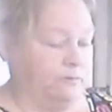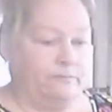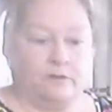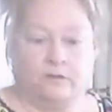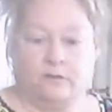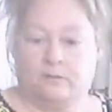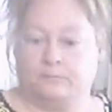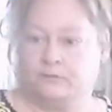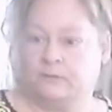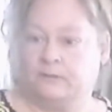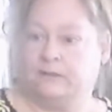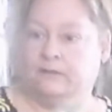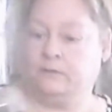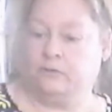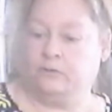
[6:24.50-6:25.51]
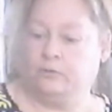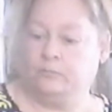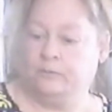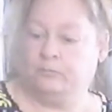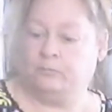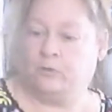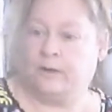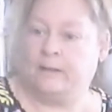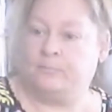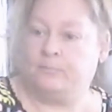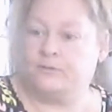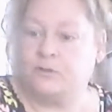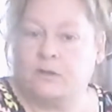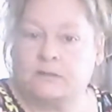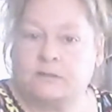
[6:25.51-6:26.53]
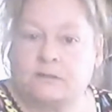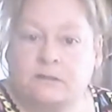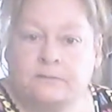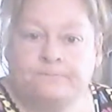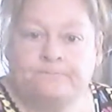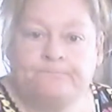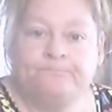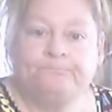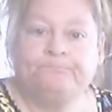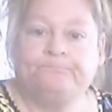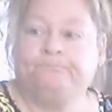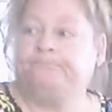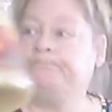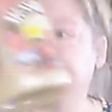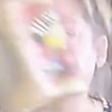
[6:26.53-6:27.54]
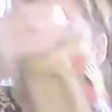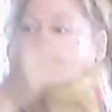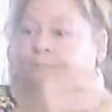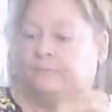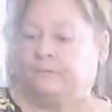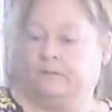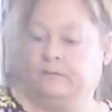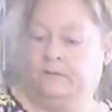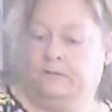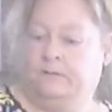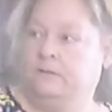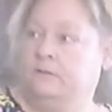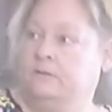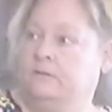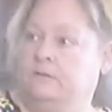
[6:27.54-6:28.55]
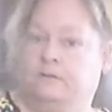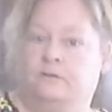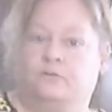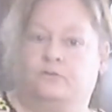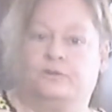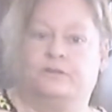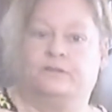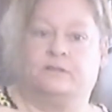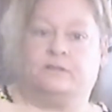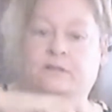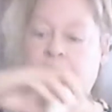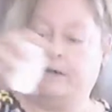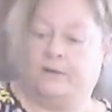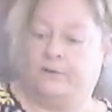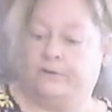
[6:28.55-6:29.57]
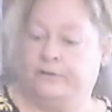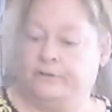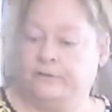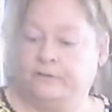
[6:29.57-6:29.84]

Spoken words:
of a cup. So I need a little bit more applesauce. Teresa's tired.